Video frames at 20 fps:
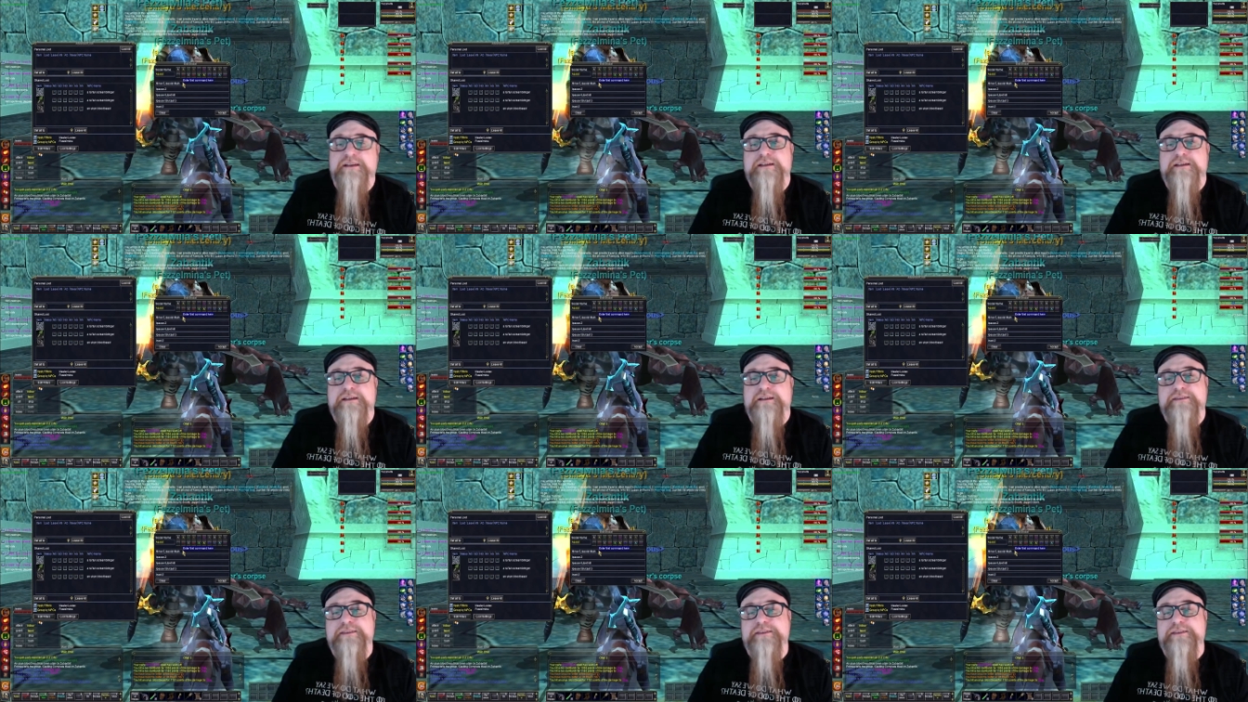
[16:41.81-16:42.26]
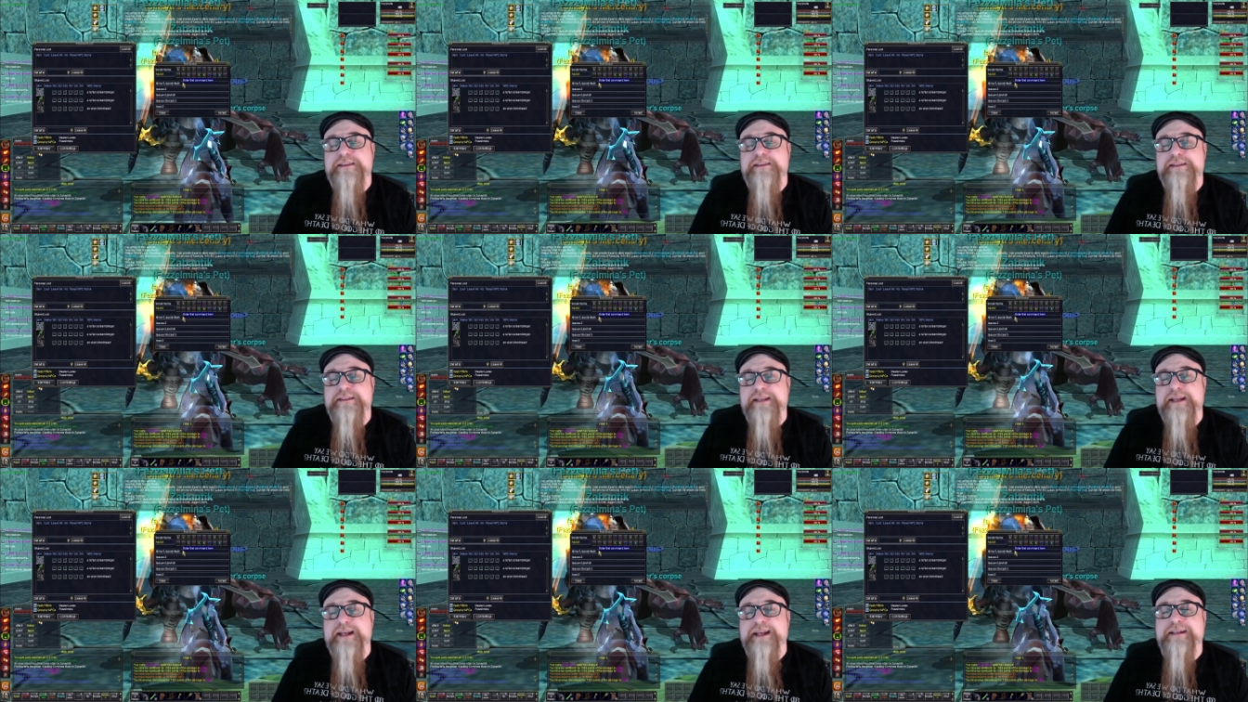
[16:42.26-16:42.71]
So the
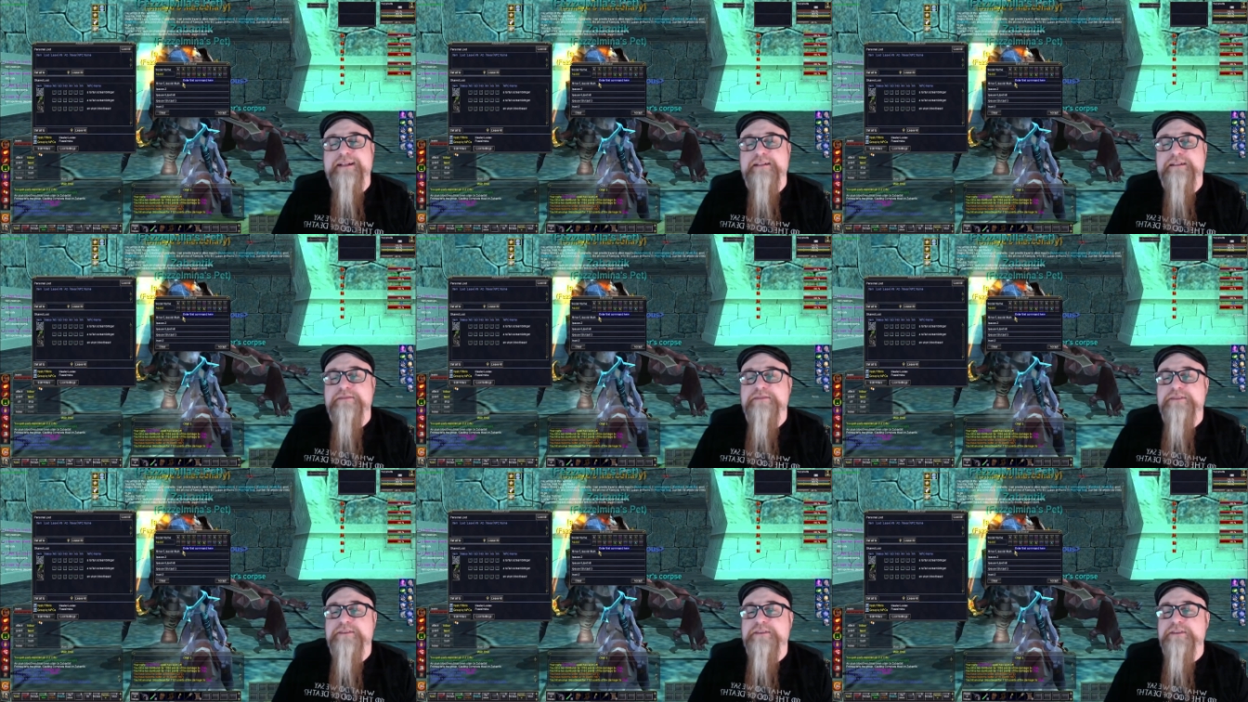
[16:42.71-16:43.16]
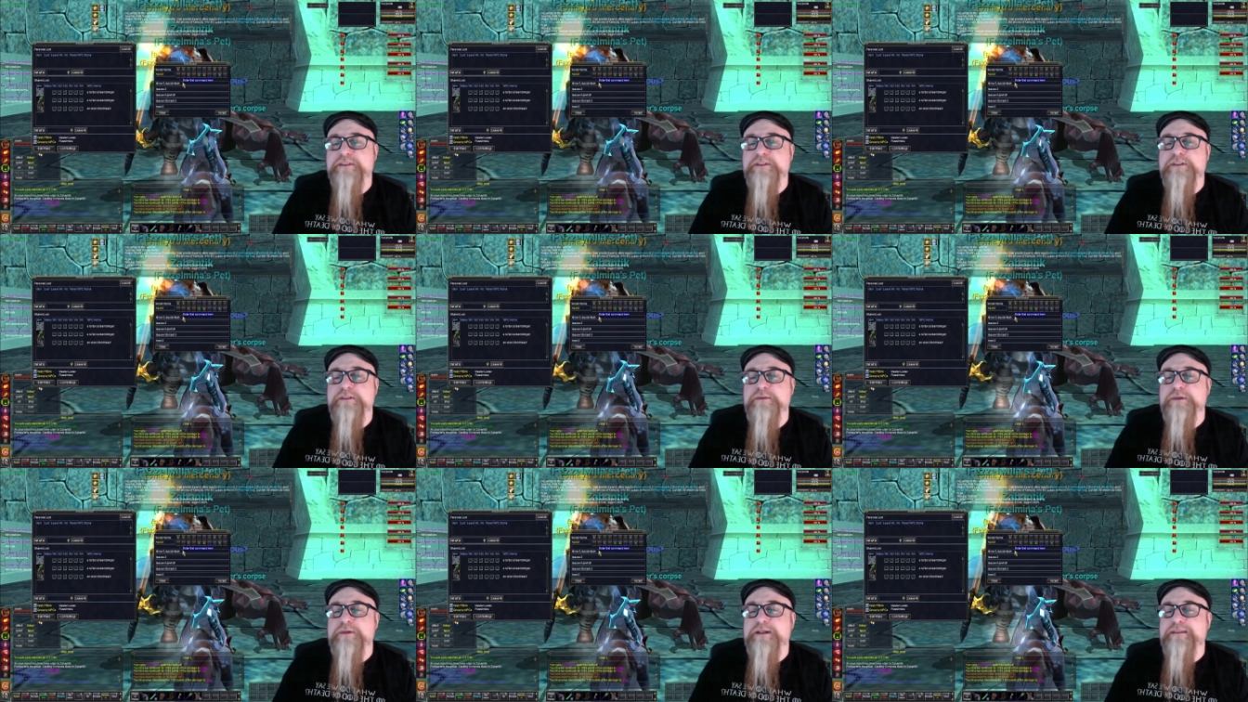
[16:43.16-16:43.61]
negative
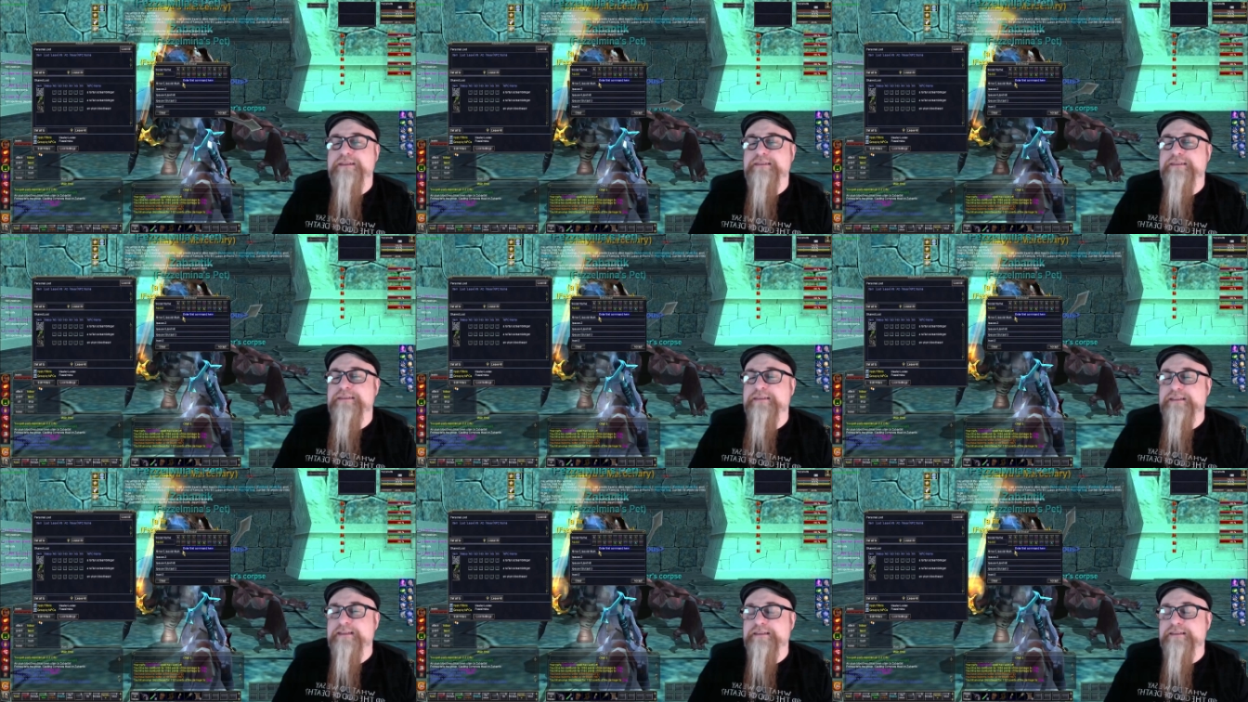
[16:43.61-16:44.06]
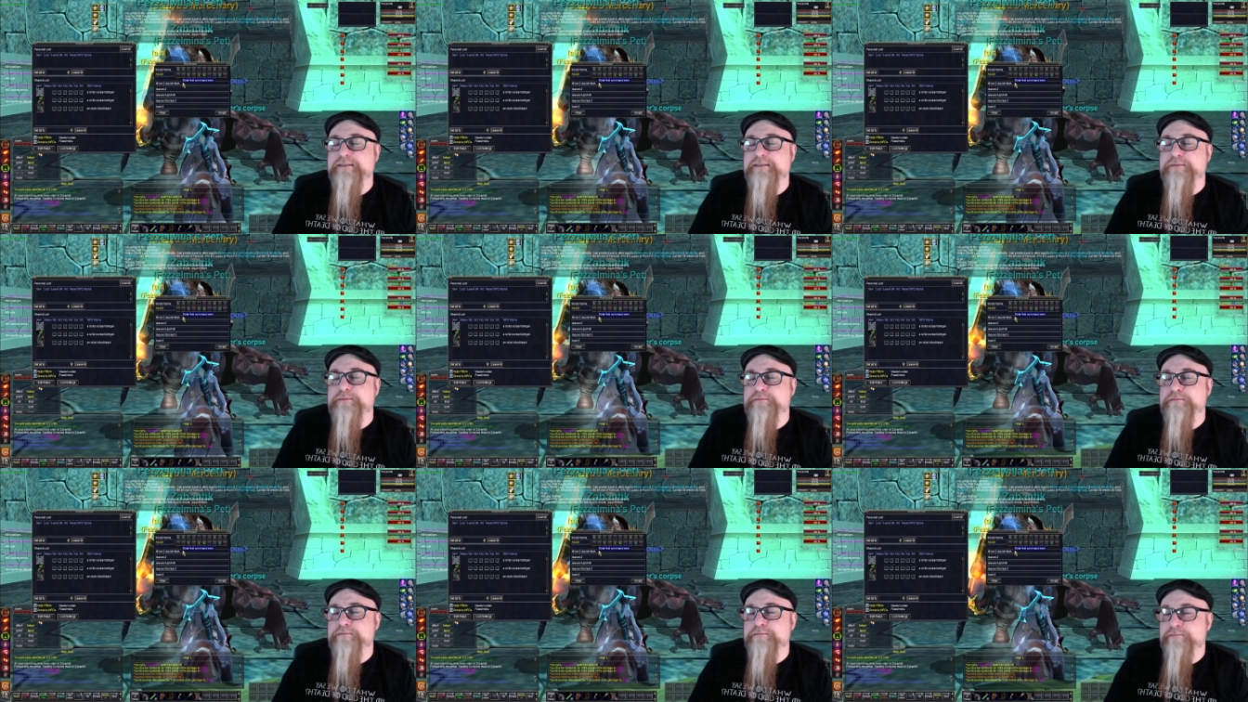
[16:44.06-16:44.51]
to assist
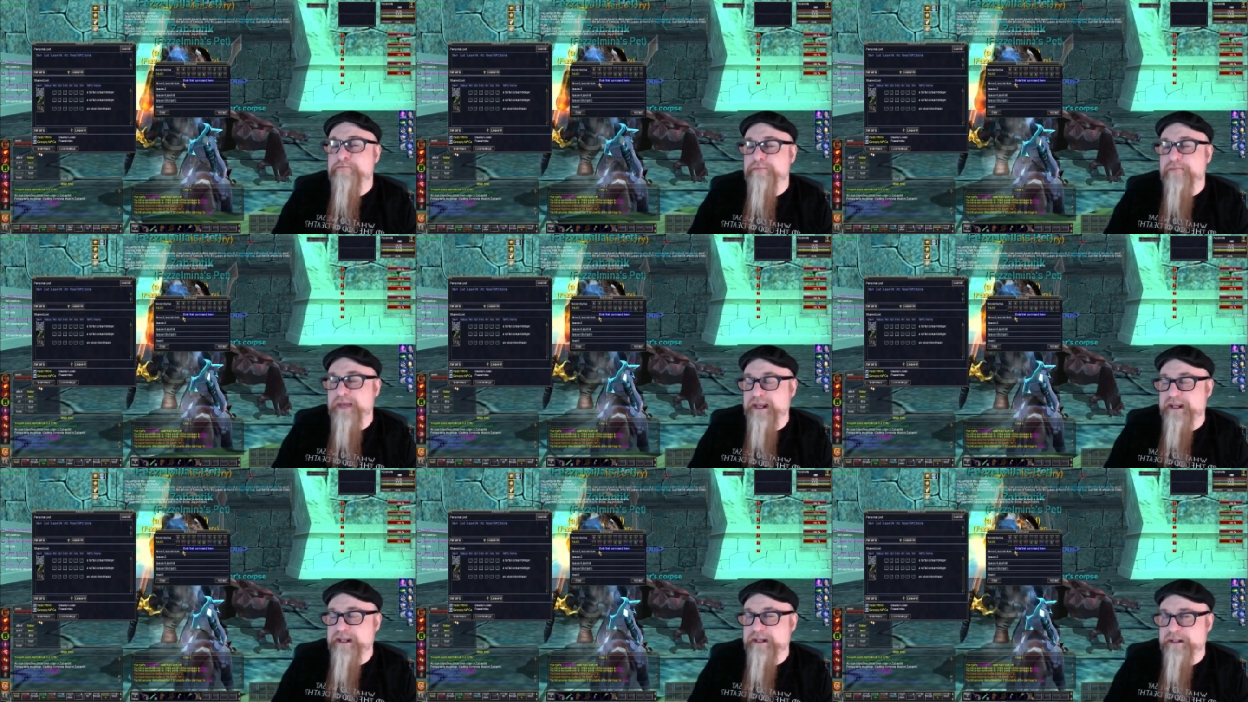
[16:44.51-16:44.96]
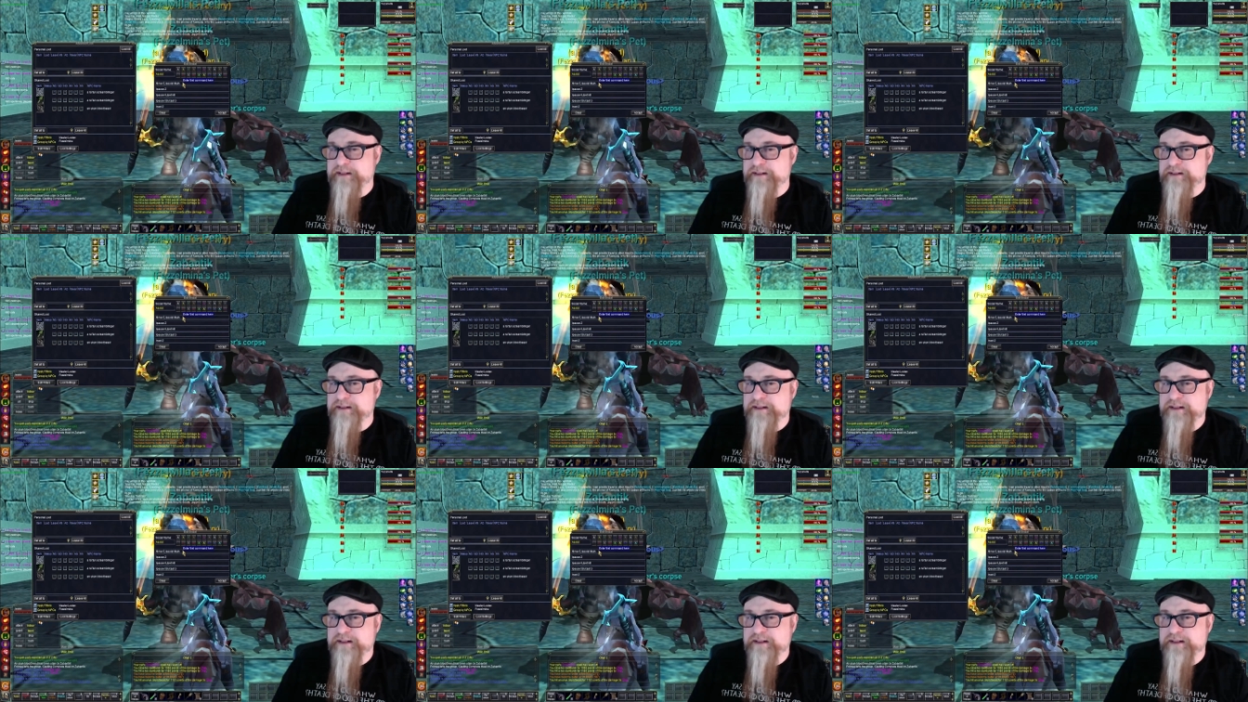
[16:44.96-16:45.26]
main